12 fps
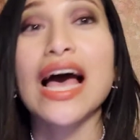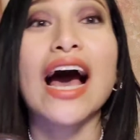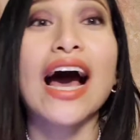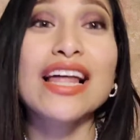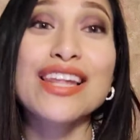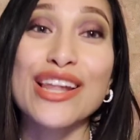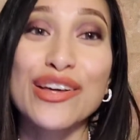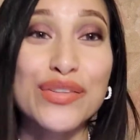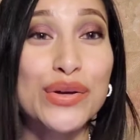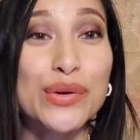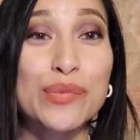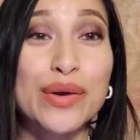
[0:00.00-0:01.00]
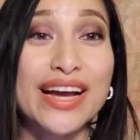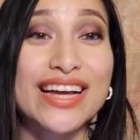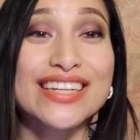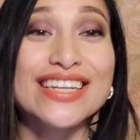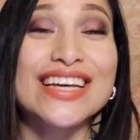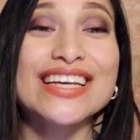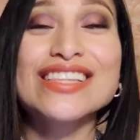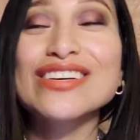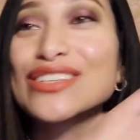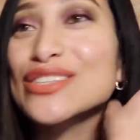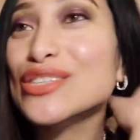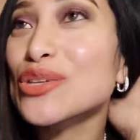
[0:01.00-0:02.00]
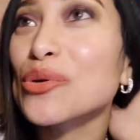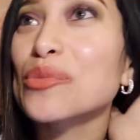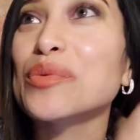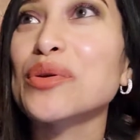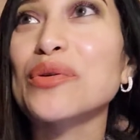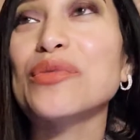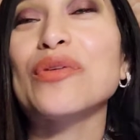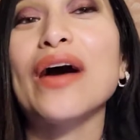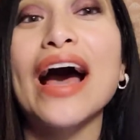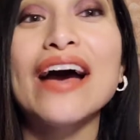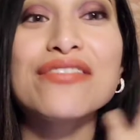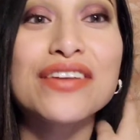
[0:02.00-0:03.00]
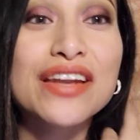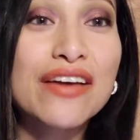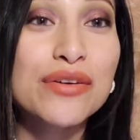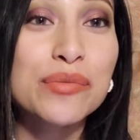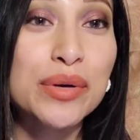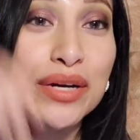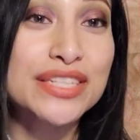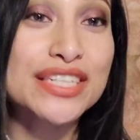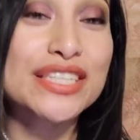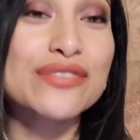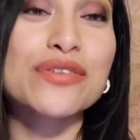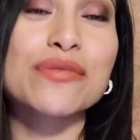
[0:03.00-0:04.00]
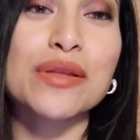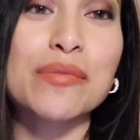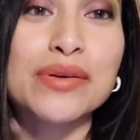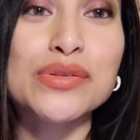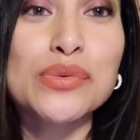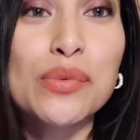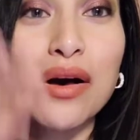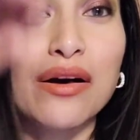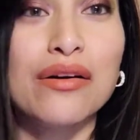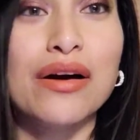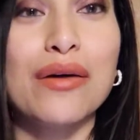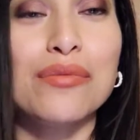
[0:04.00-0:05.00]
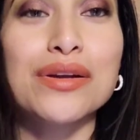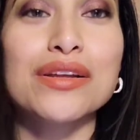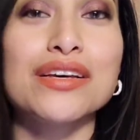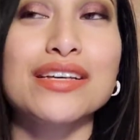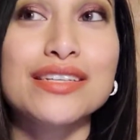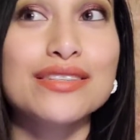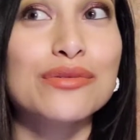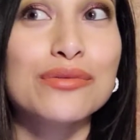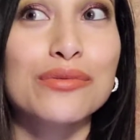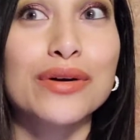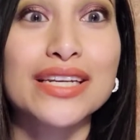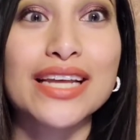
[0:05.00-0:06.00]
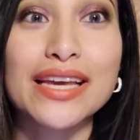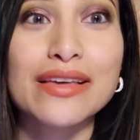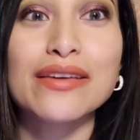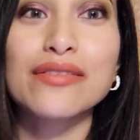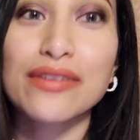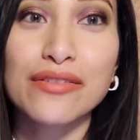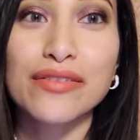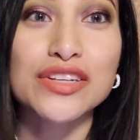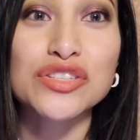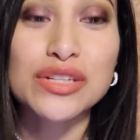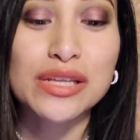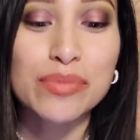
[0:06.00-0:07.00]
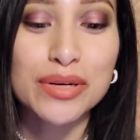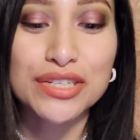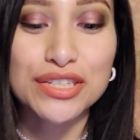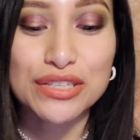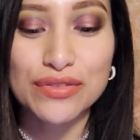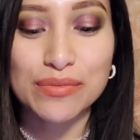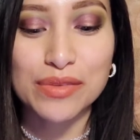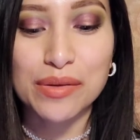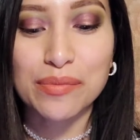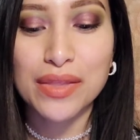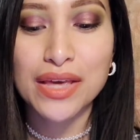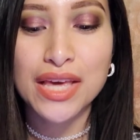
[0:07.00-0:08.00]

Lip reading: I love their brand. It looks so beautiful. I've never purchased from them as well. I want to one day eventually purchase from them.